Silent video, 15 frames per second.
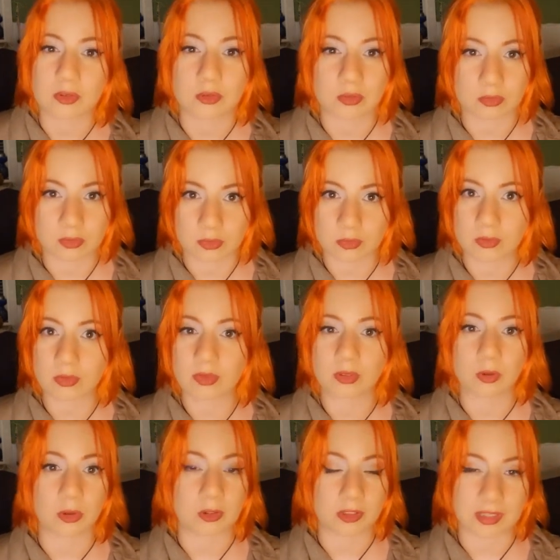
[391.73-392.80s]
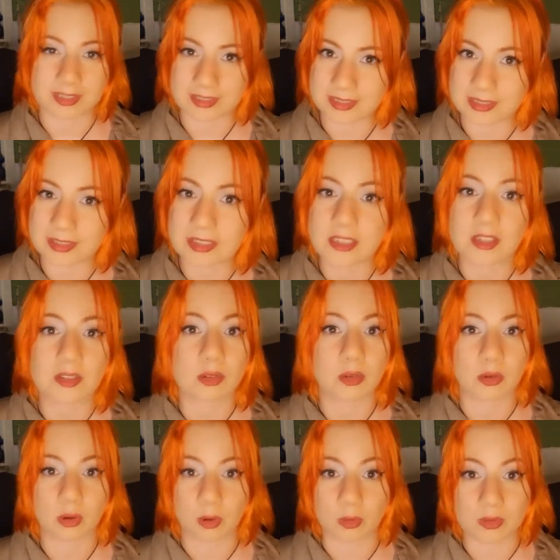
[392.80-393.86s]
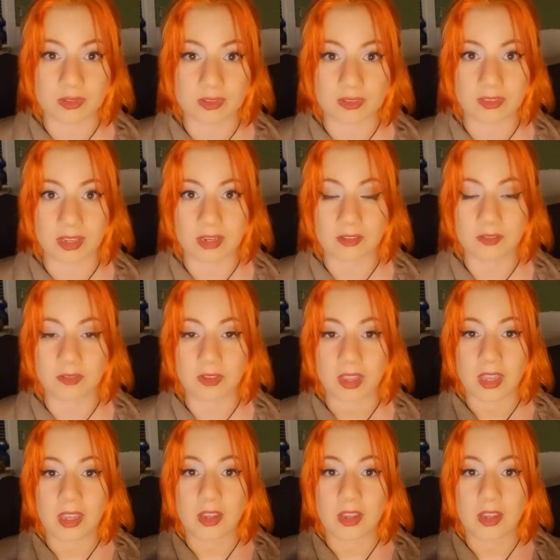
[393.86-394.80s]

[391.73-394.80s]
your truth, your authenticity, your goals in life,